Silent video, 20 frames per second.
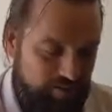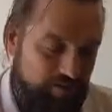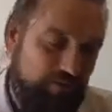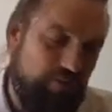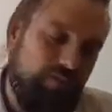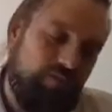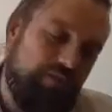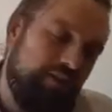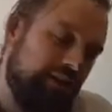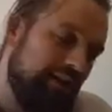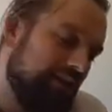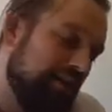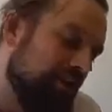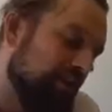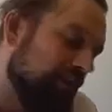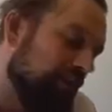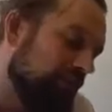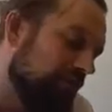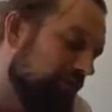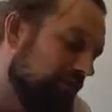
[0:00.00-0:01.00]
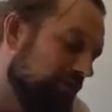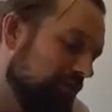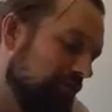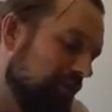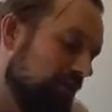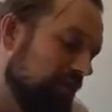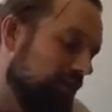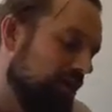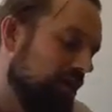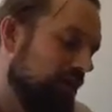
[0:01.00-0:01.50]
If you are feeling nervous
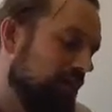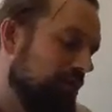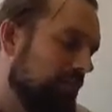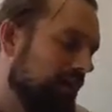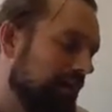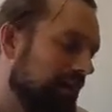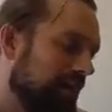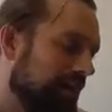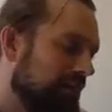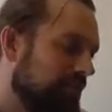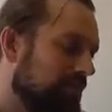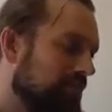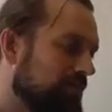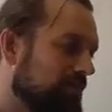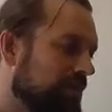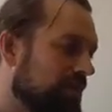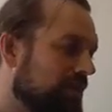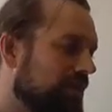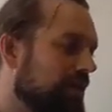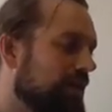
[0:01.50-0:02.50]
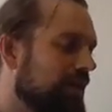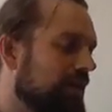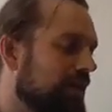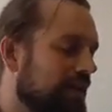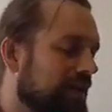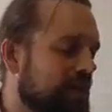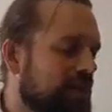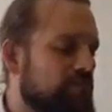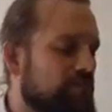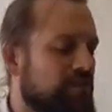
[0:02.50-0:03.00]
about an activity,
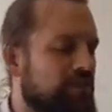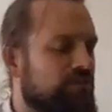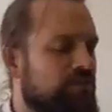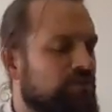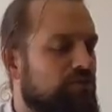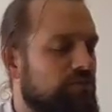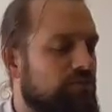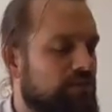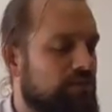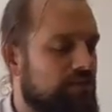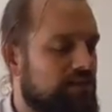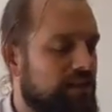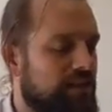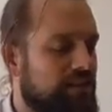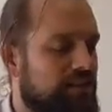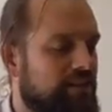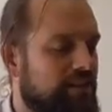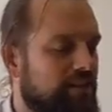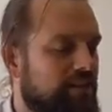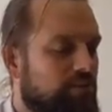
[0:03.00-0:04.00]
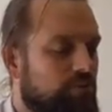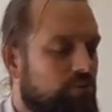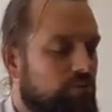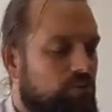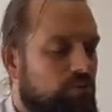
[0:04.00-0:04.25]
it can be difficult to stand there